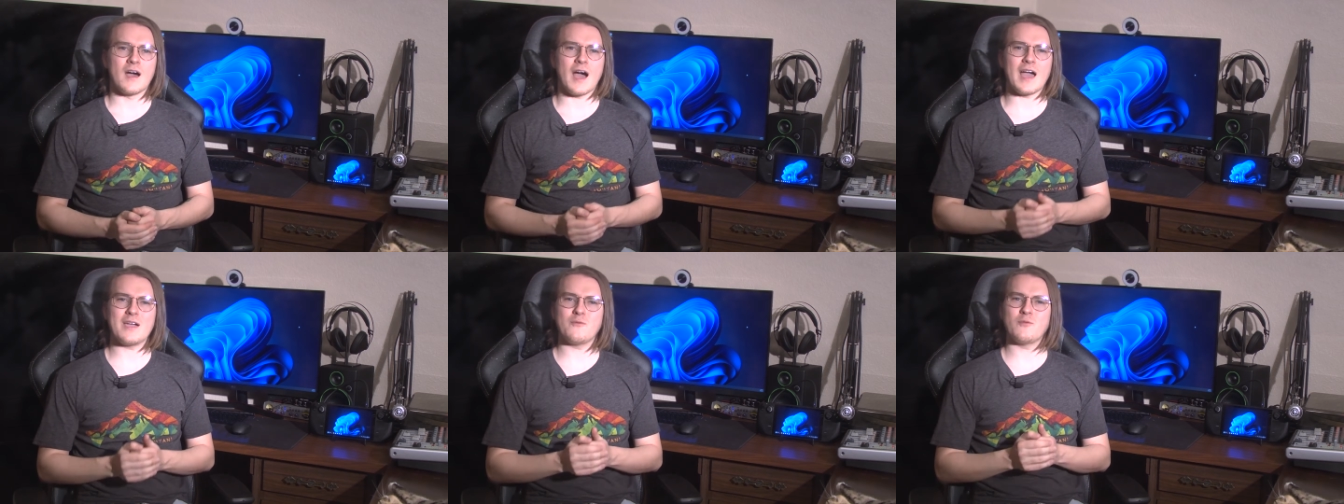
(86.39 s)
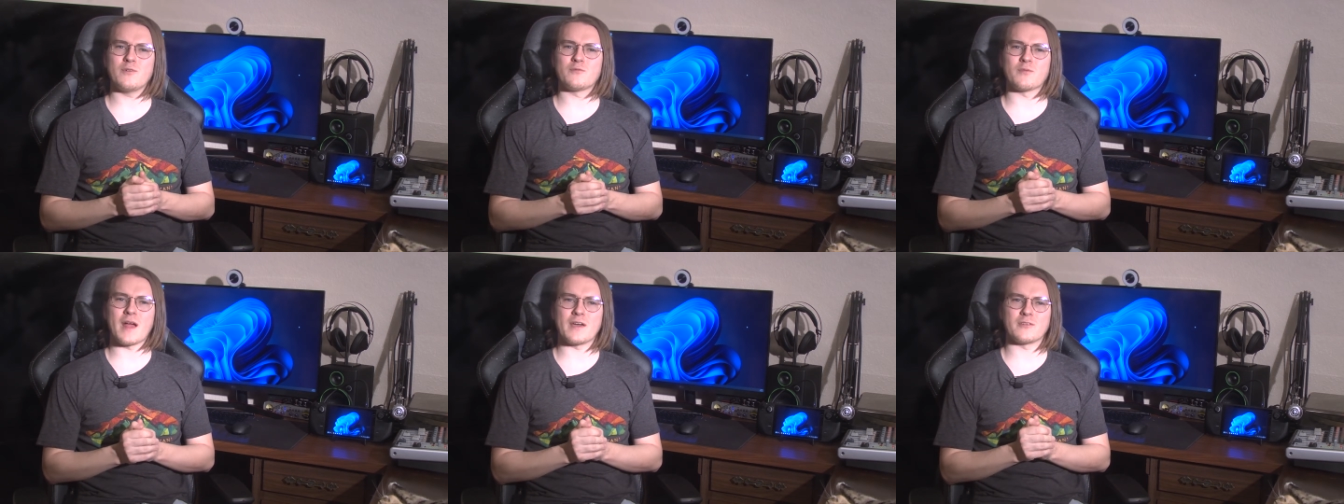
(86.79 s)
I
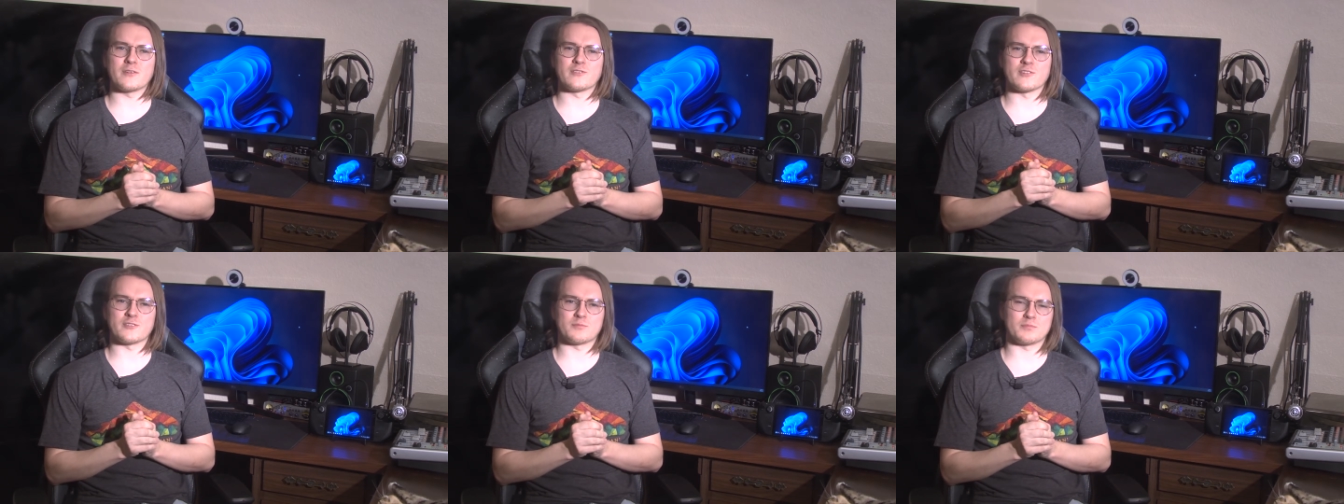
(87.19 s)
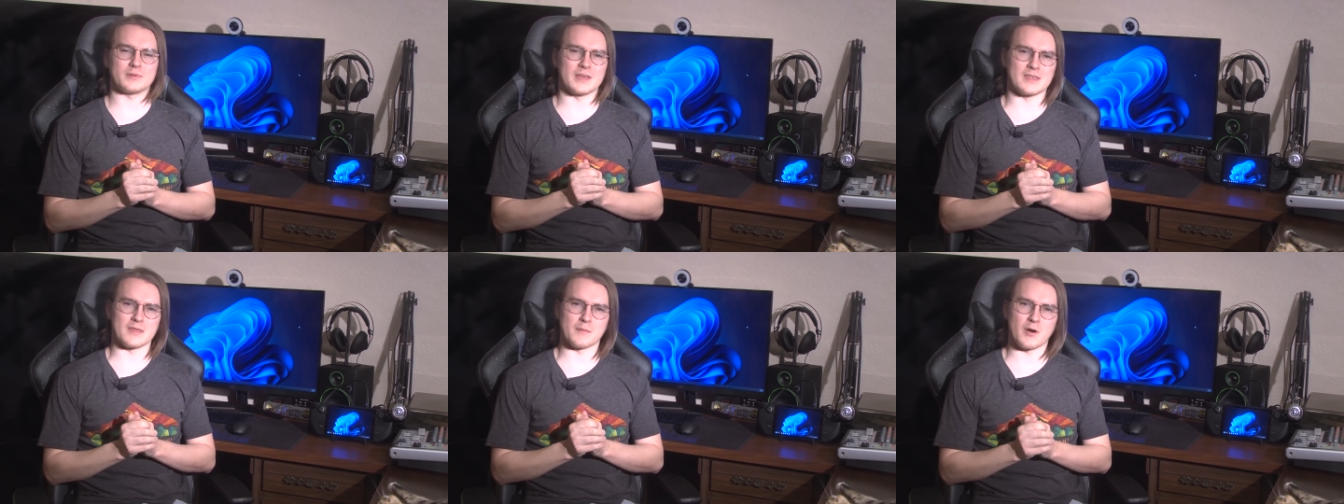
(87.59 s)
would rather just
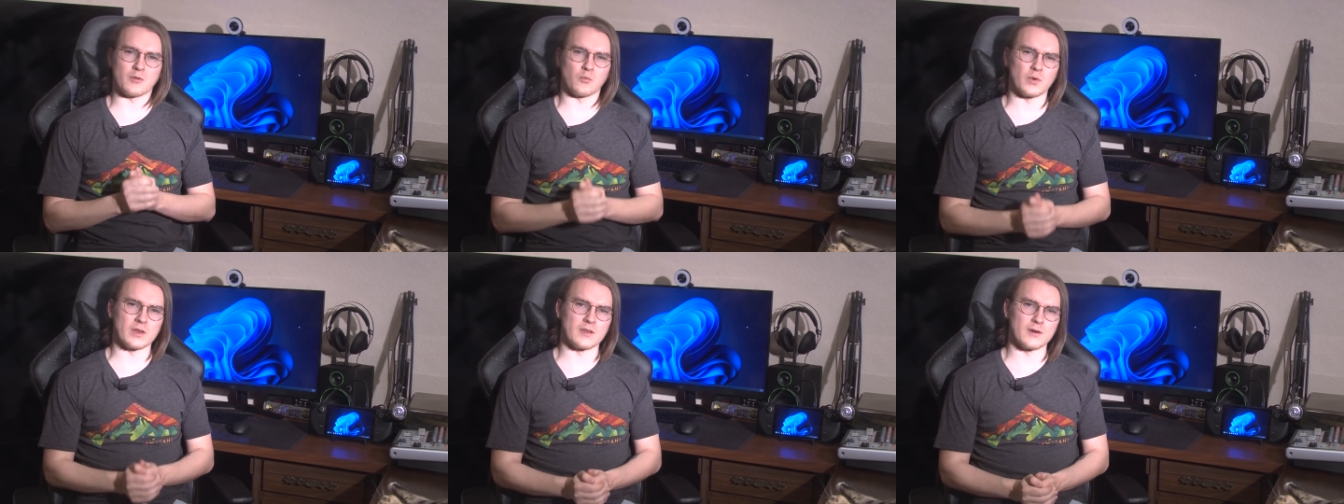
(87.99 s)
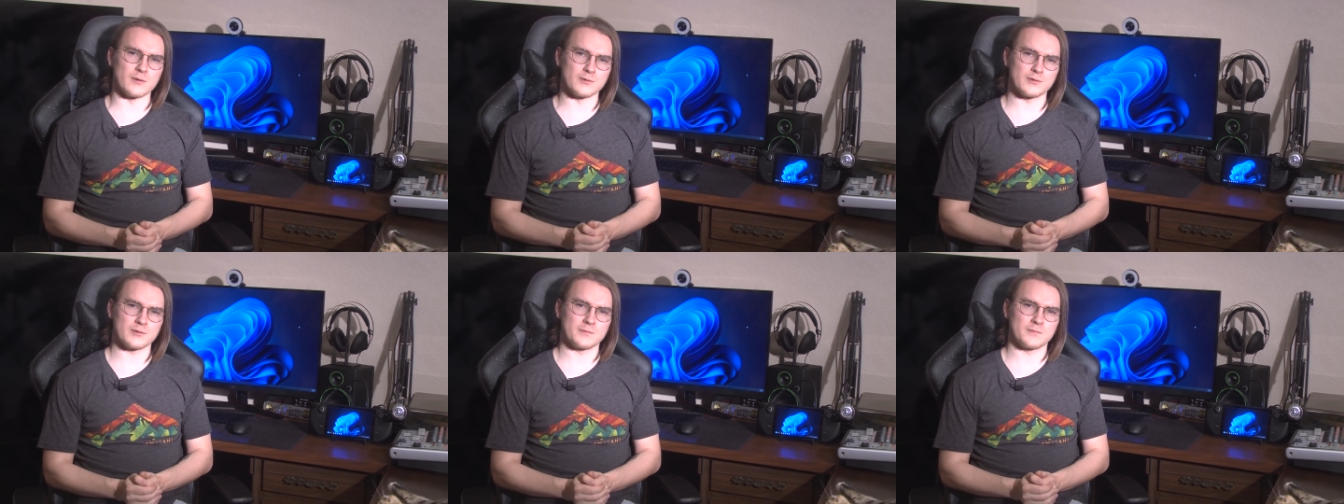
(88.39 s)
play them on
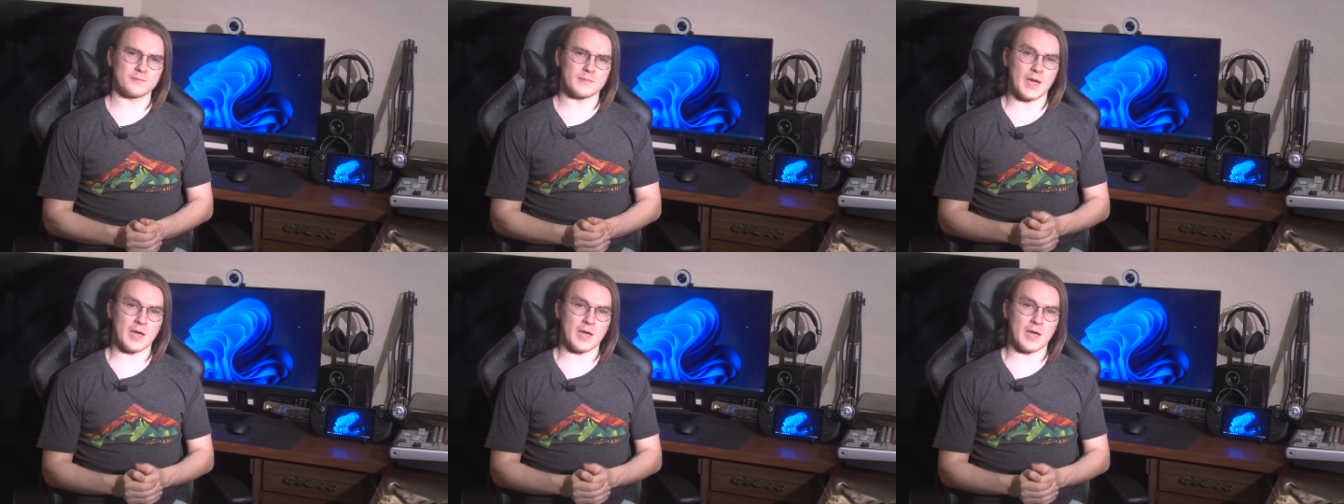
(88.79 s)
Windows.